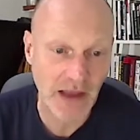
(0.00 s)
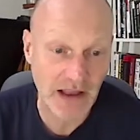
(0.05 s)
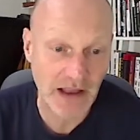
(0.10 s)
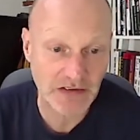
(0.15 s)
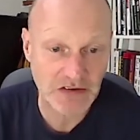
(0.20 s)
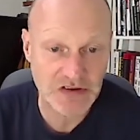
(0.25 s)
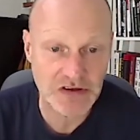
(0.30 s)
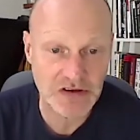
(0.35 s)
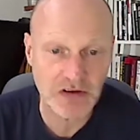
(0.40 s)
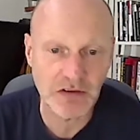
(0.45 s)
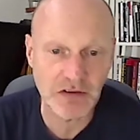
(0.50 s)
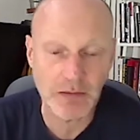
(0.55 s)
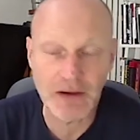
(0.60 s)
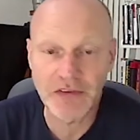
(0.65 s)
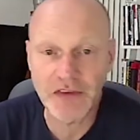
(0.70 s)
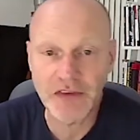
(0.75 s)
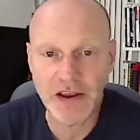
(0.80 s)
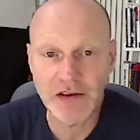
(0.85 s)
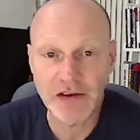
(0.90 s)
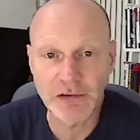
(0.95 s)
attitudes around
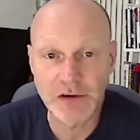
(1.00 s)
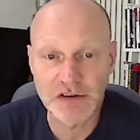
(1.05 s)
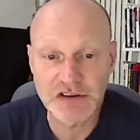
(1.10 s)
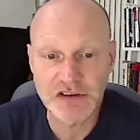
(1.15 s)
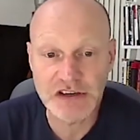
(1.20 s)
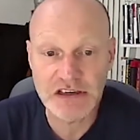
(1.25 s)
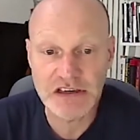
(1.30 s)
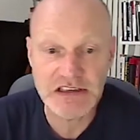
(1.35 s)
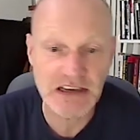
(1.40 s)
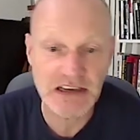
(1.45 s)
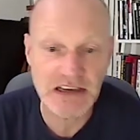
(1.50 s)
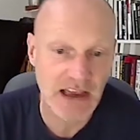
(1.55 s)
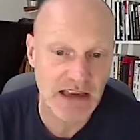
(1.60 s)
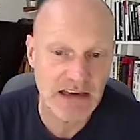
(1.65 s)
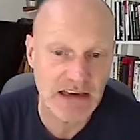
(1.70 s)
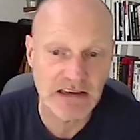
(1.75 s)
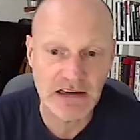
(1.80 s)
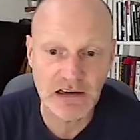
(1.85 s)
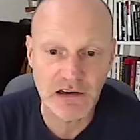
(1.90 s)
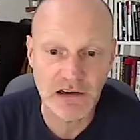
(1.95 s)
technology, decay,
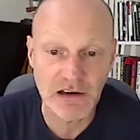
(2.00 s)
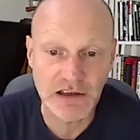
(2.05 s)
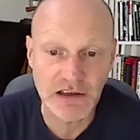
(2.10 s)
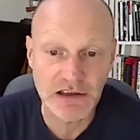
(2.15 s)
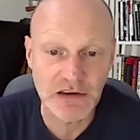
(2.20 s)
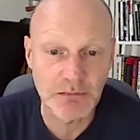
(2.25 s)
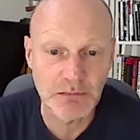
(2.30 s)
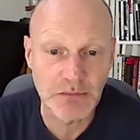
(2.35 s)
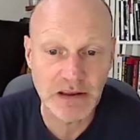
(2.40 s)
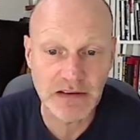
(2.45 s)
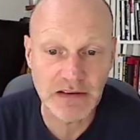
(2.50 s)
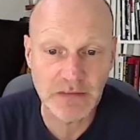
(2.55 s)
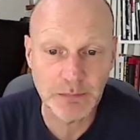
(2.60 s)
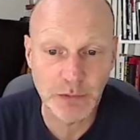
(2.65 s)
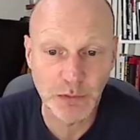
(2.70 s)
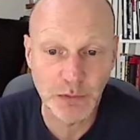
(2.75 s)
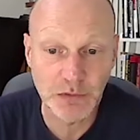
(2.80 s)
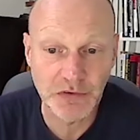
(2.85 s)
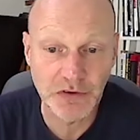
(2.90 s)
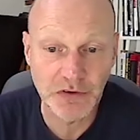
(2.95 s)
decline can be
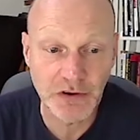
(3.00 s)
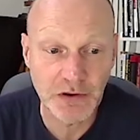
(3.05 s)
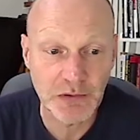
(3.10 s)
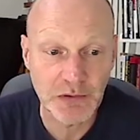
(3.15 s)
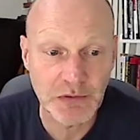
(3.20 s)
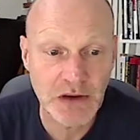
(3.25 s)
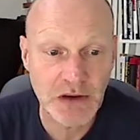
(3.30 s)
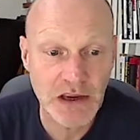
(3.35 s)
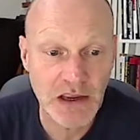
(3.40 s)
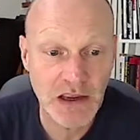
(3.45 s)
explored too.